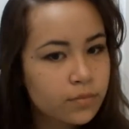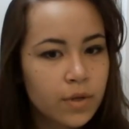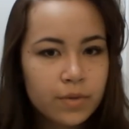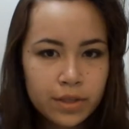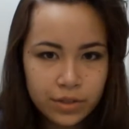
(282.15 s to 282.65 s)

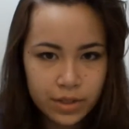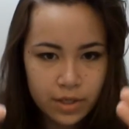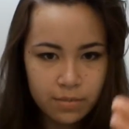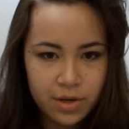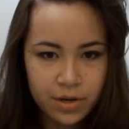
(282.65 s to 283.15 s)
Really should
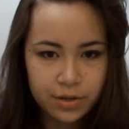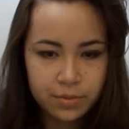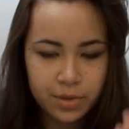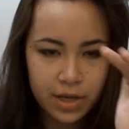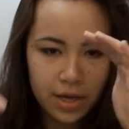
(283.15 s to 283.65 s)
get a mirror to
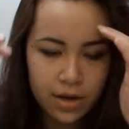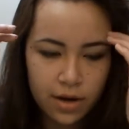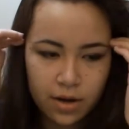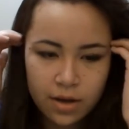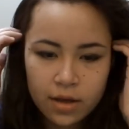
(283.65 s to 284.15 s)
put
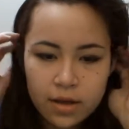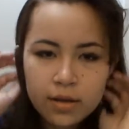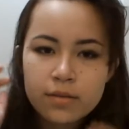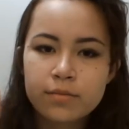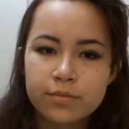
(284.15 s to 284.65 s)
here
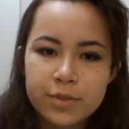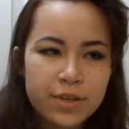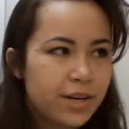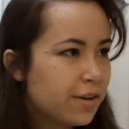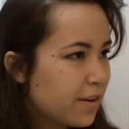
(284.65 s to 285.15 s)
so
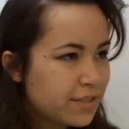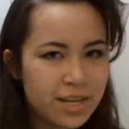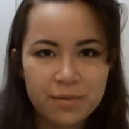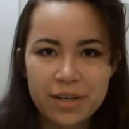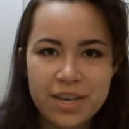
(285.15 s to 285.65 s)
that I don't have to
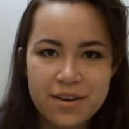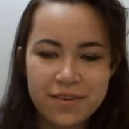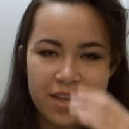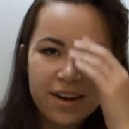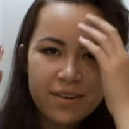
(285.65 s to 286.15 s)
keep looking over
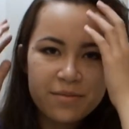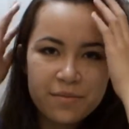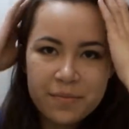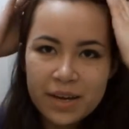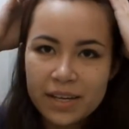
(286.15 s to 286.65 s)
there,
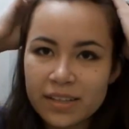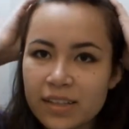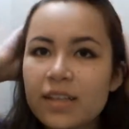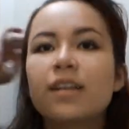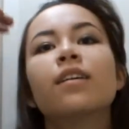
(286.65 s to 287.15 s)
but
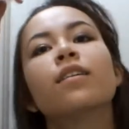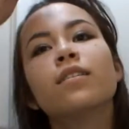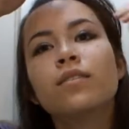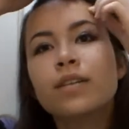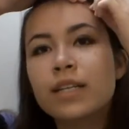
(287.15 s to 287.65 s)

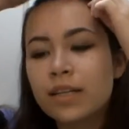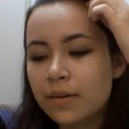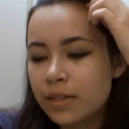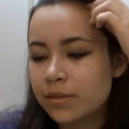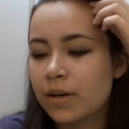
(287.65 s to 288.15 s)
right now
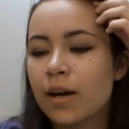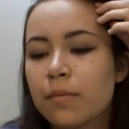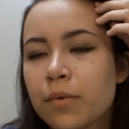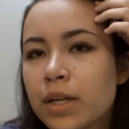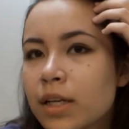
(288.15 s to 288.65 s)
I don't
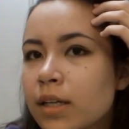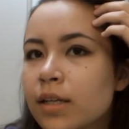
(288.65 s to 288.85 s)
have one.